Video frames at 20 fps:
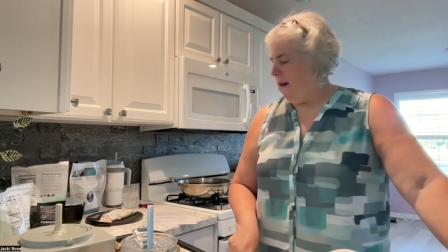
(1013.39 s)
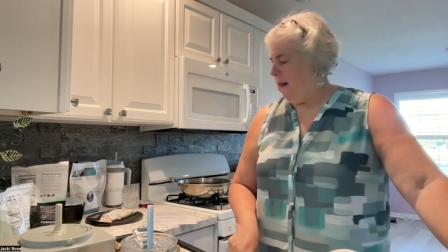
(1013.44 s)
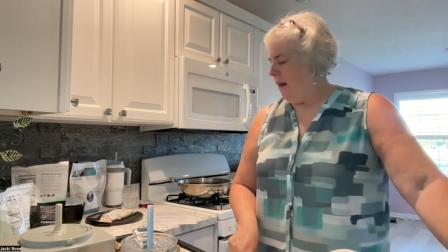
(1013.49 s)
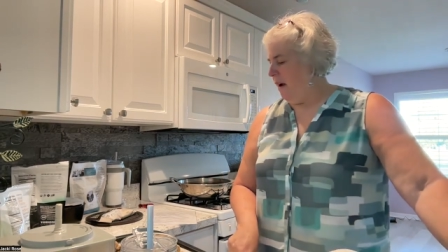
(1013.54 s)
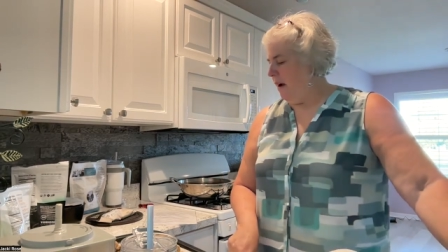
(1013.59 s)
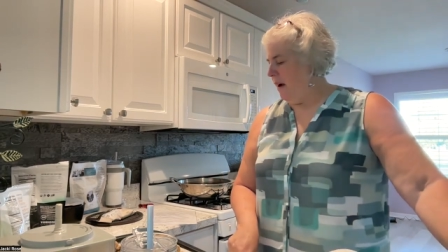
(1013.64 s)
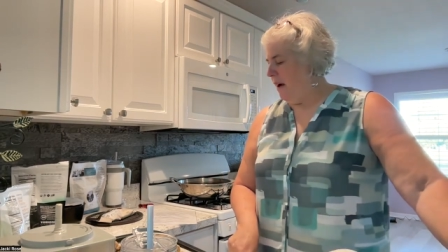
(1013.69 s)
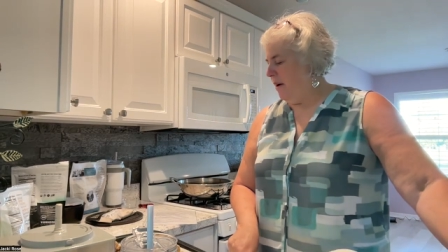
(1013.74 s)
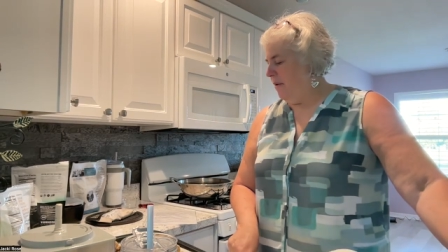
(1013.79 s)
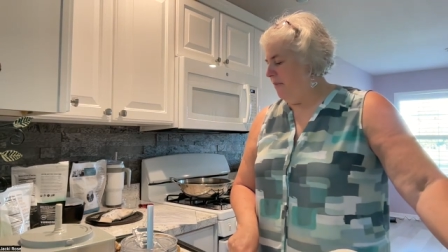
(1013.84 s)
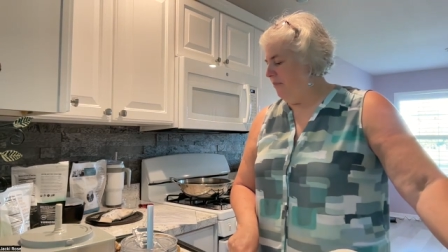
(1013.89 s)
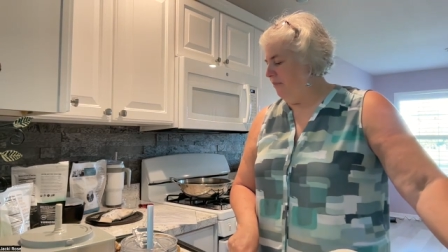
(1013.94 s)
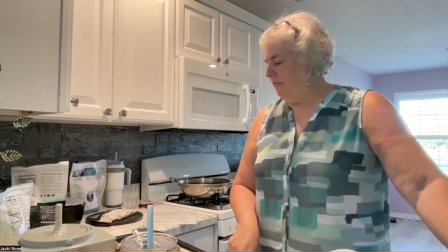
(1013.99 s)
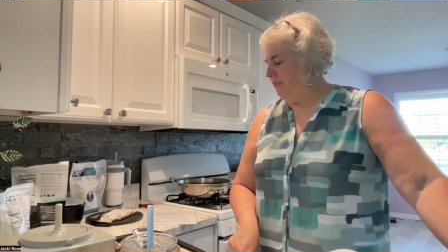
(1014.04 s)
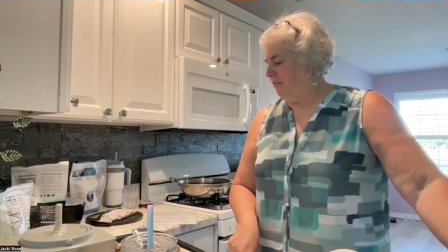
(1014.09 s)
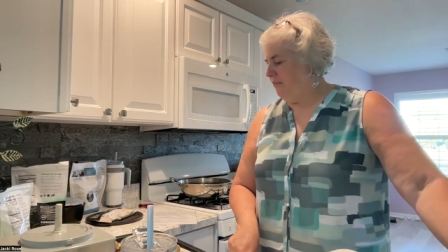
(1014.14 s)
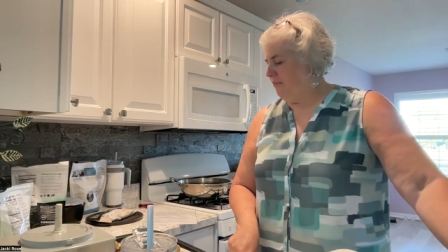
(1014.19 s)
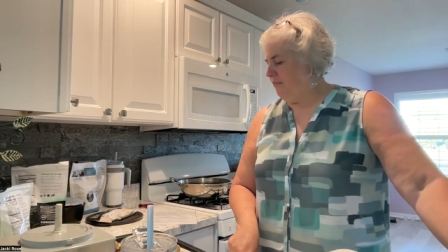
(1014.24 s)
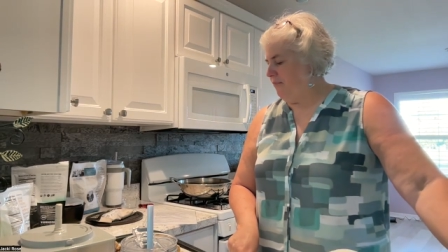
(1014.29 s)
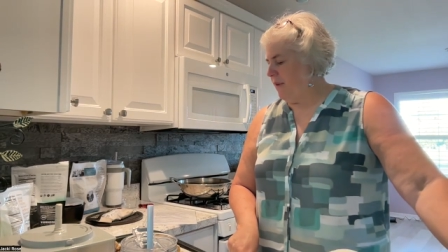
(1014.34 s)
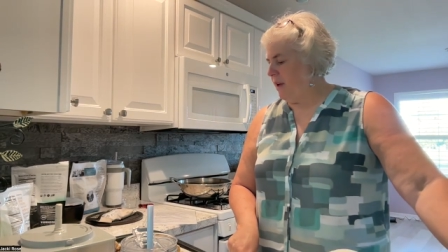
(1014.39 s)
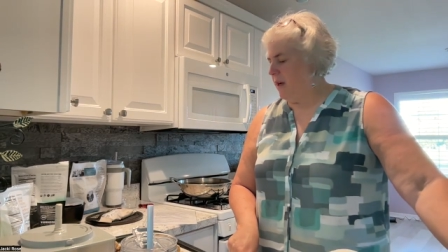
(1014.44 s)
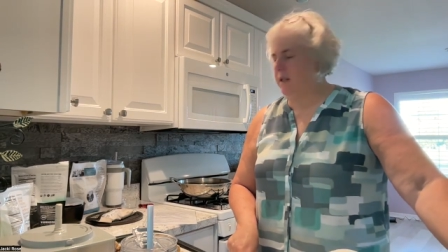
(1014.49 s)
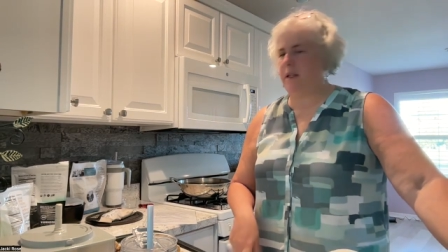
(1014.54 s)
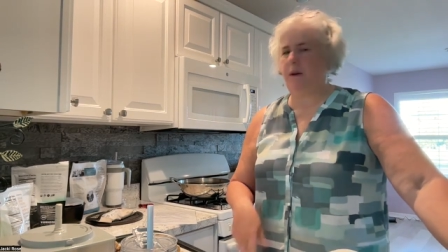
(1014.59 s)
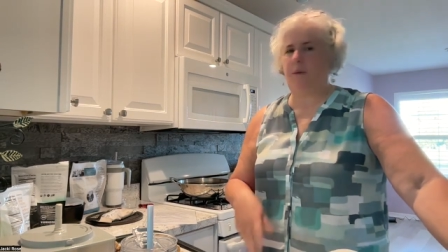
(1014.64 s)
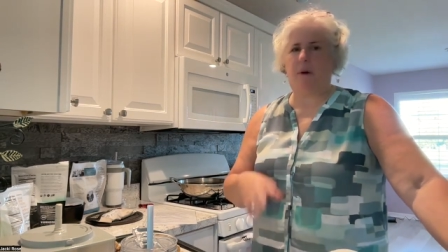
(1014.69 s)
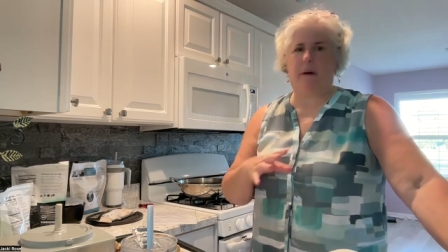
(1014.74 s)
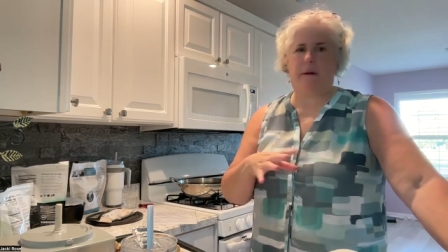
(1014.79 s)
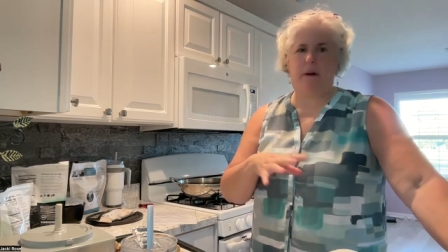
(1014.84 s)
because
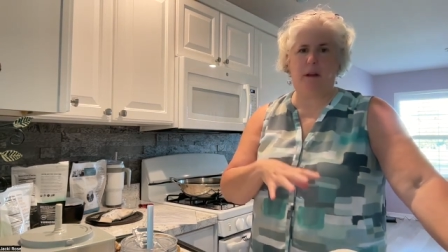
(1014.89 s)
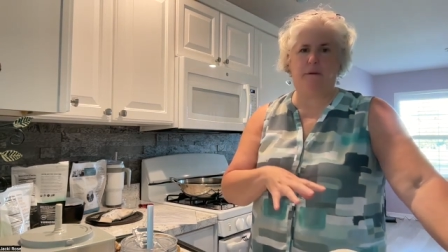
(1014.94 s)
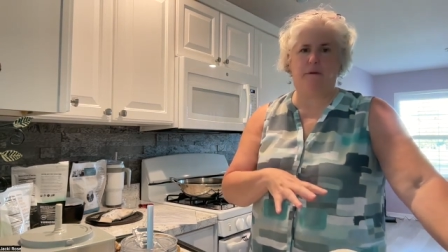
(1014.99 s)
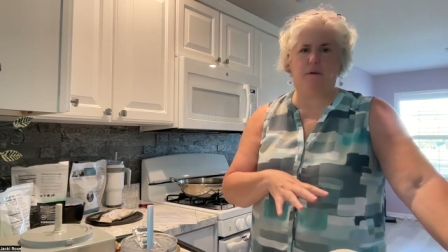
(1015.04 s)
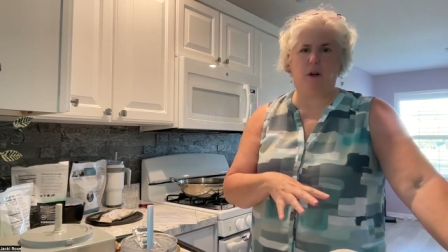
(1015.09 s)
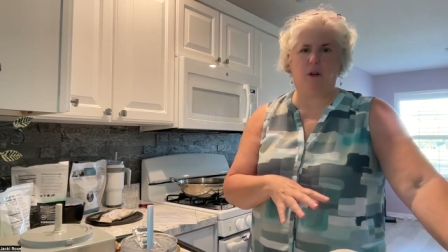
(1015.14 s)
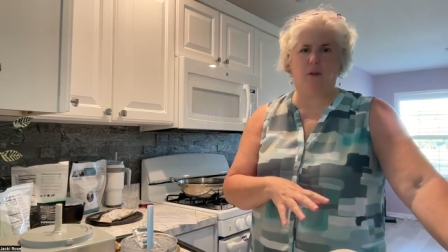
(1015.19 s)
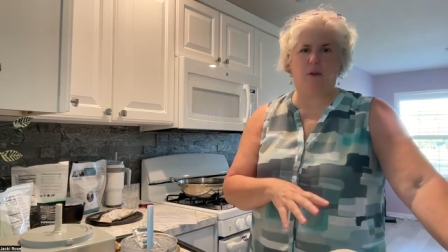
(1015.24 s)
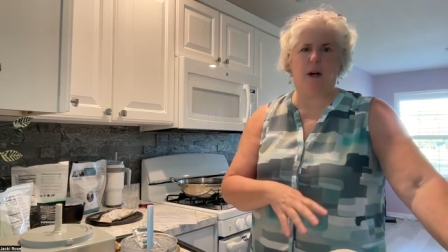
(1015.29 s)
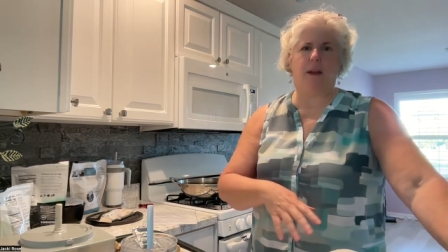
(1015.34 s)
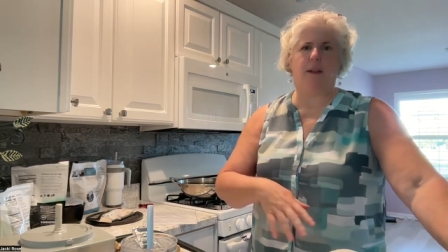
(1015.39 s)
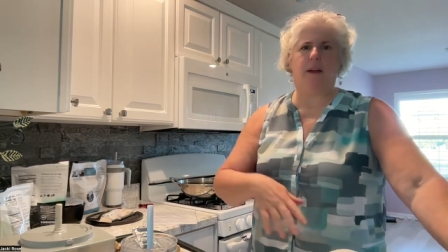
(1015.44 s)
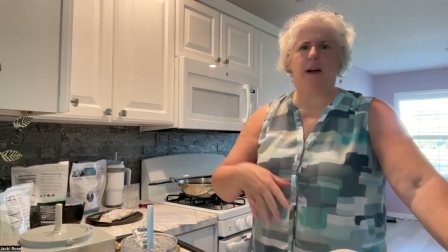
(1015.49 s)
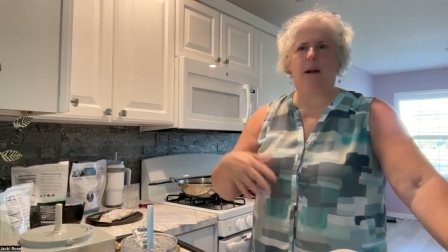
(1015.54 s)
they were already in the refrigerator.